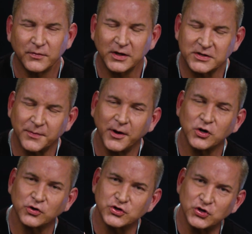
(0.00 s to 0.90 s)
It's about
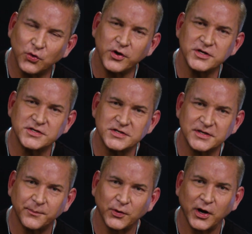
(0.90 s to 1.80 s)
your choices
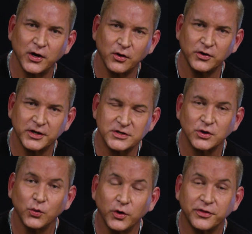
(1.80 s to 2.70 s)
and priorities
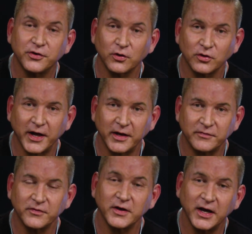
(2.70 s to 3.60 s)
with your
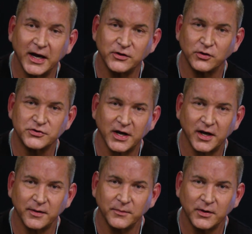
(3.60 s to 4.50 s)
life and your
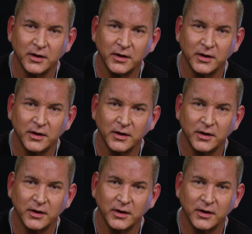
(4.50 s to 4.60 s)
time.